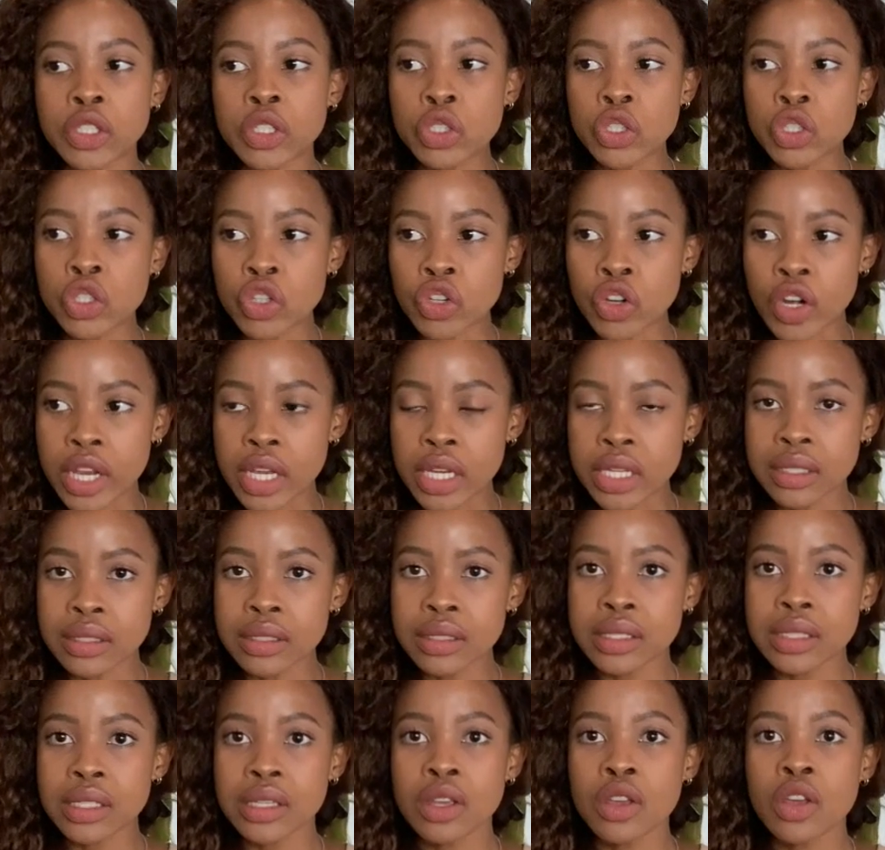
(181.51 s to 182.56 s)

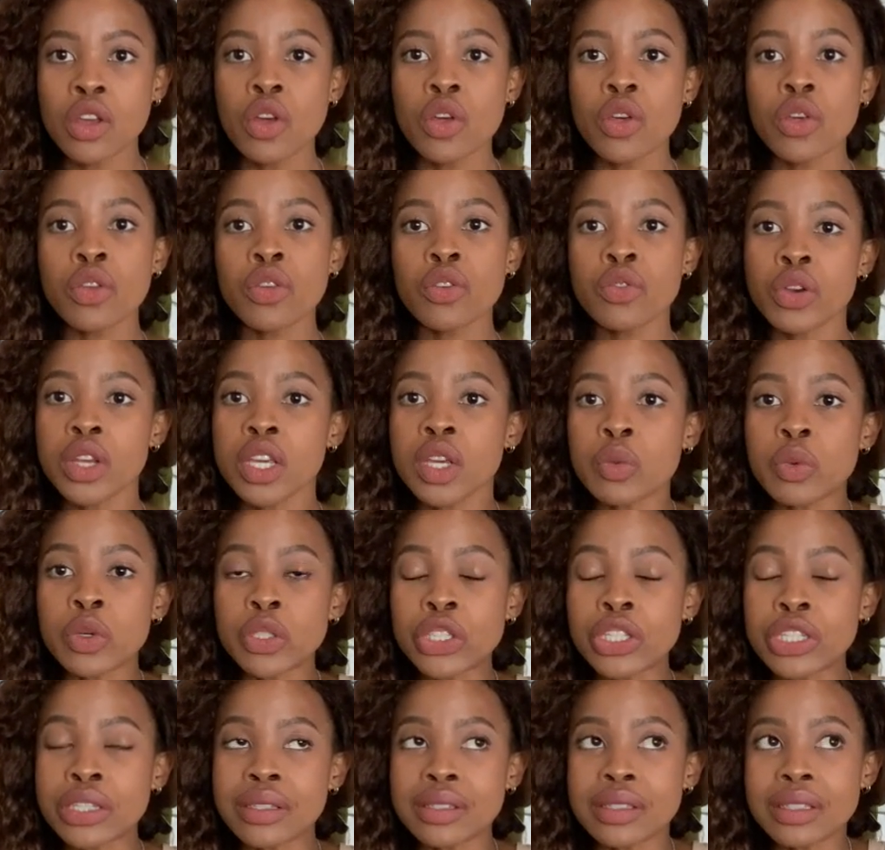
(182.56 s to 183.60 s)
constraints. 3,
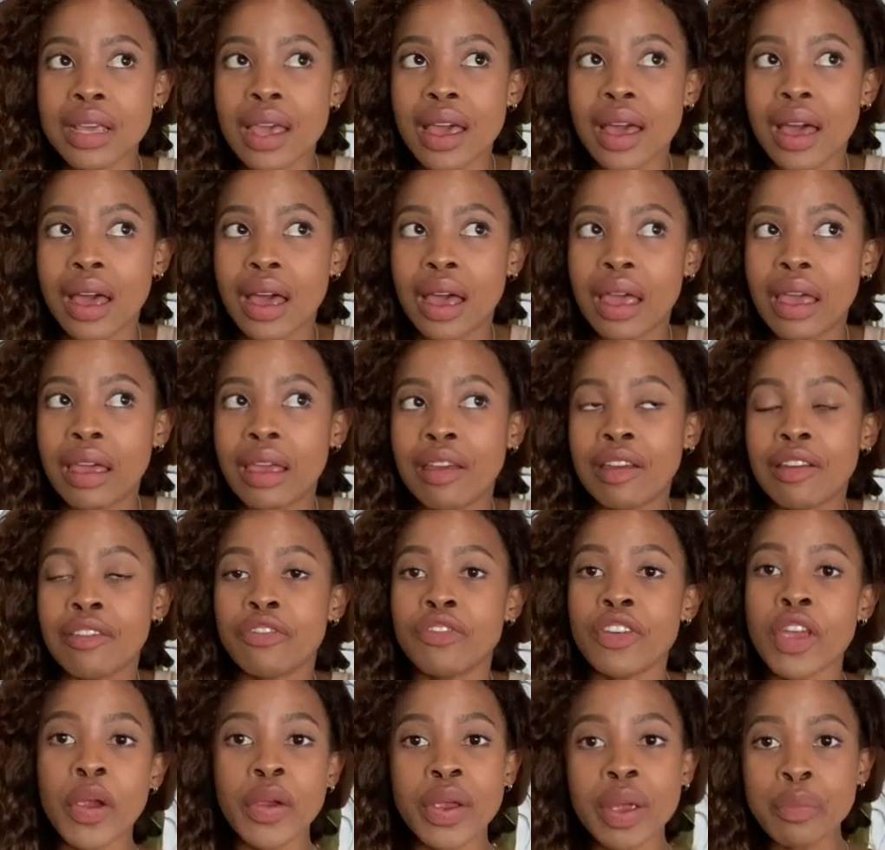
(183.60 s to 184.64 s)
which is a
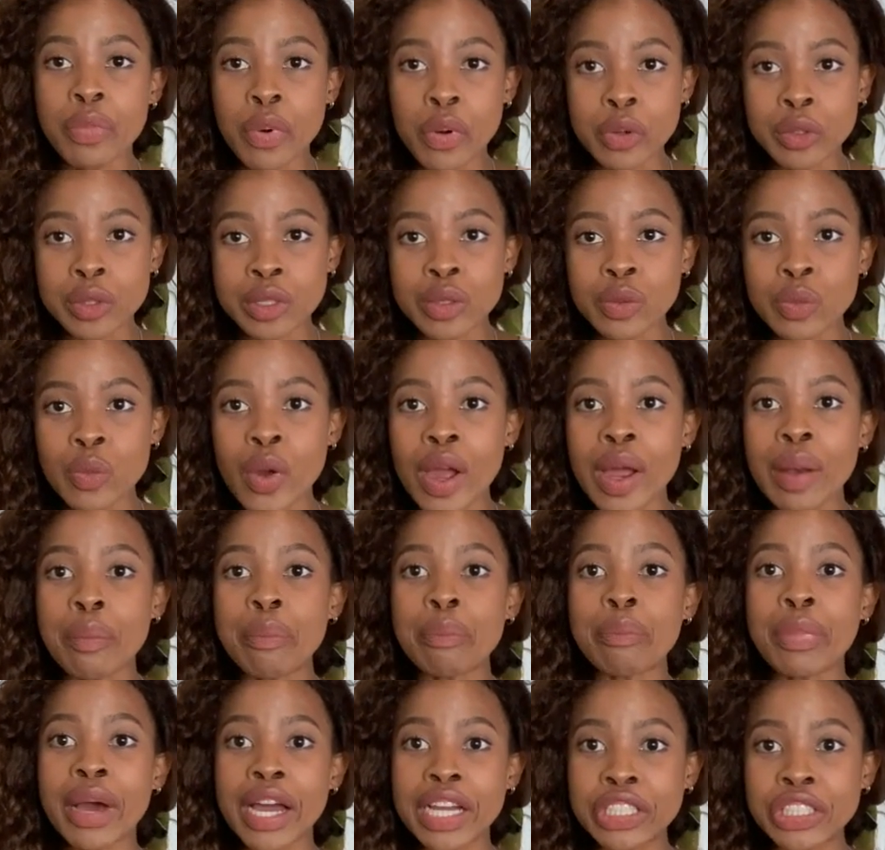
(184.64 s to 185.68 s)
very important
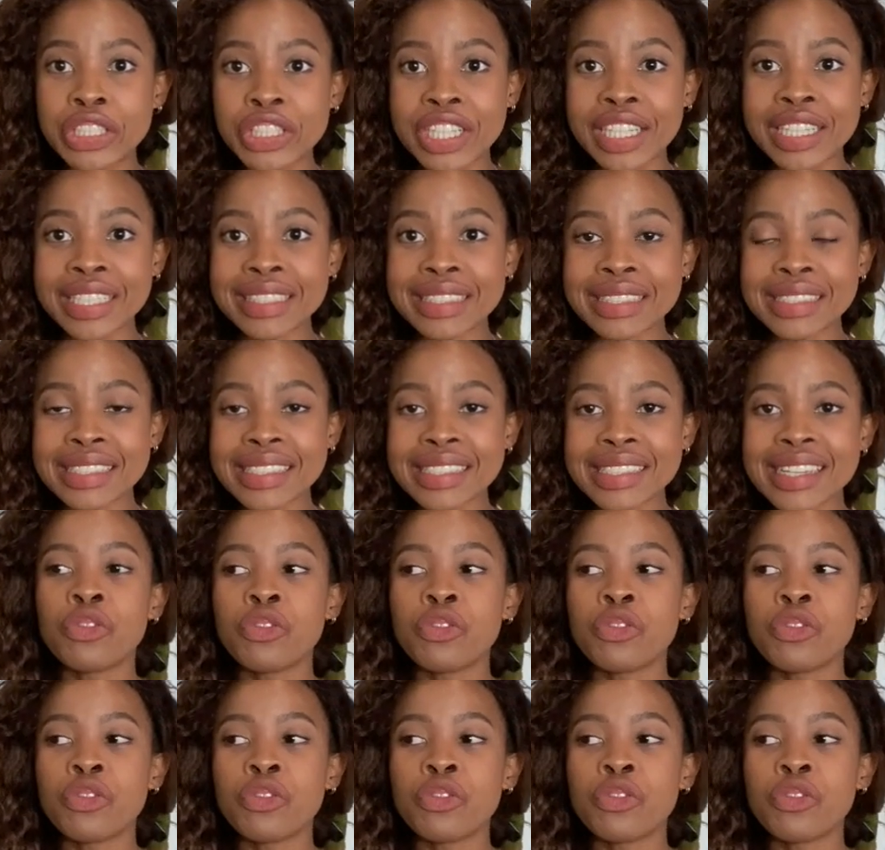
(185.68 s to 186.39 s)
one, budget.